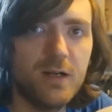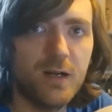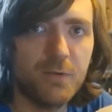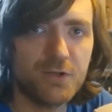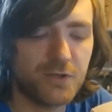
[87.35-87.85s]

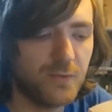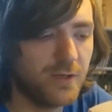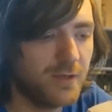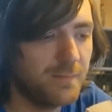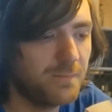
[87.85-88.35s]
I'm not sure what
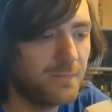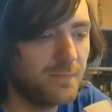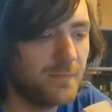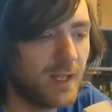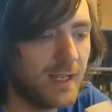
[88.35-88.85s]
you're...
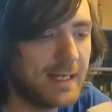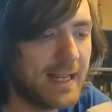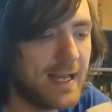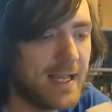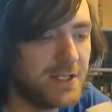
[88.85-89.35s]
A
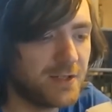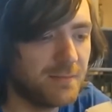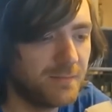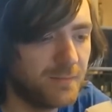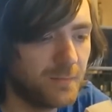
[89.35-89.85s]
gate agent,
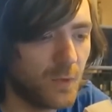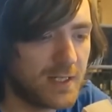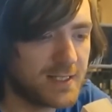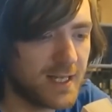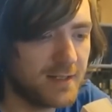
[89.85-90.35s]

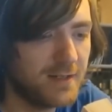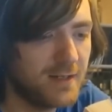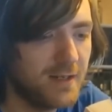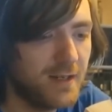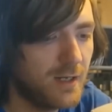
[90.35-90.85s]
Ross said.
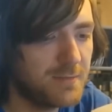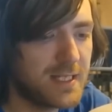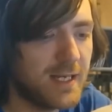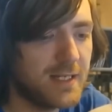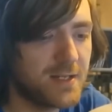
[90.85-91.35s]
I'm
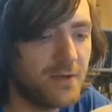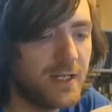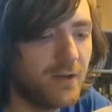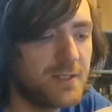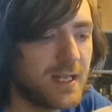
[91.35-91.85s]
saying his only
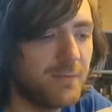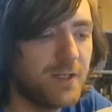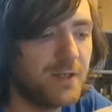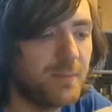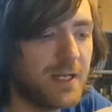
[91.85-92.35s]
contact with
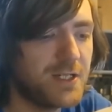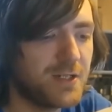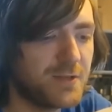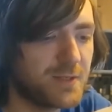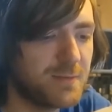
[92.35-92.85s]
the other
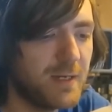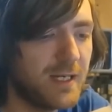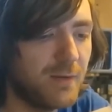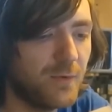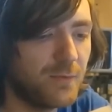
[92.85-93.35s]
patients was
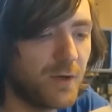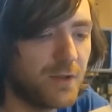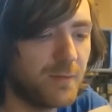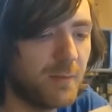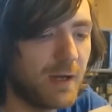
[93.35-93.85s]
speaking with one
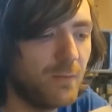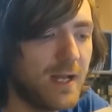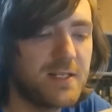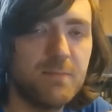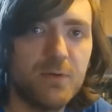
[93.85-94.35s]
of them about
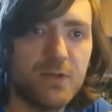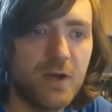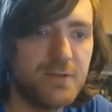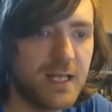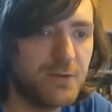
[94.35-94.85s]
where to board the
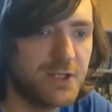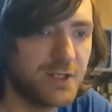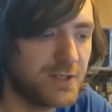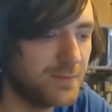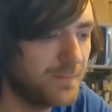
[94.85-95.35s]
hotel
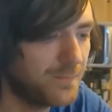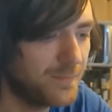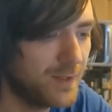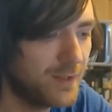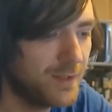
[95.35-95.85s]
shuttle.
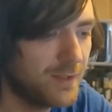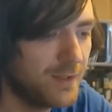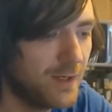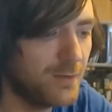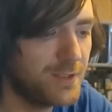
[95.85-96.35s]

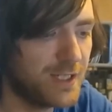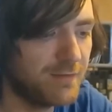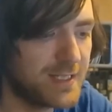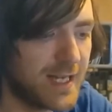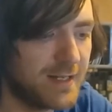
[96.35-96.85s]
Oh,
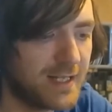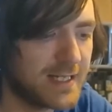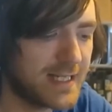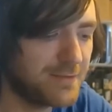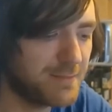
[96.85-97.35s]
Jeevan said, that
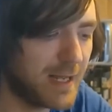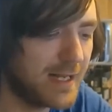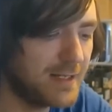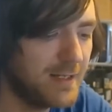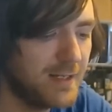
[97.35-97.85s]
sounds
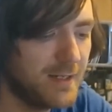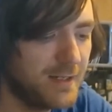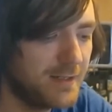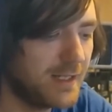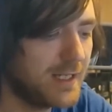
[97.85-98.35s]
bad.
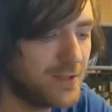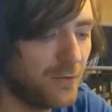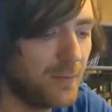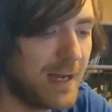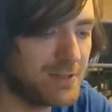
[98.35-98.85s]
Then they
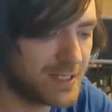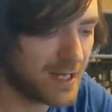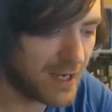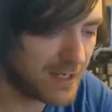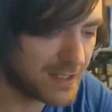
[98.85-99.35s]
talk about
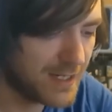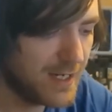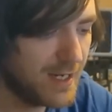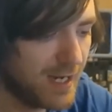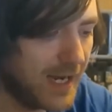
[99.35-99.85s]
SARS,
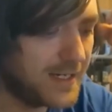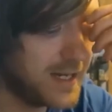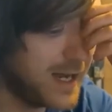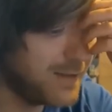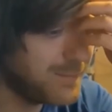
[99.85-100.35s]
and
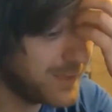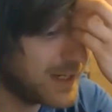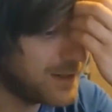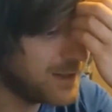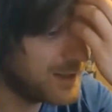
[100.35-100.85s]
um,
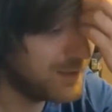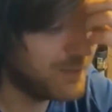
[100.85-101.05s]
then